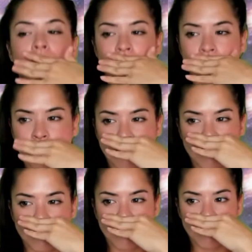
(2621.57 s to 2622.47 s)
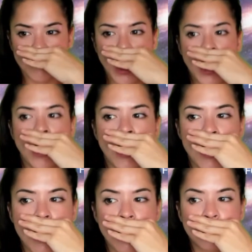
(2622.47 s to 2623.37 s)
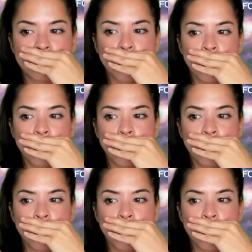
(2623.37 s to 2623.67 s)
you typed in? What have you typed?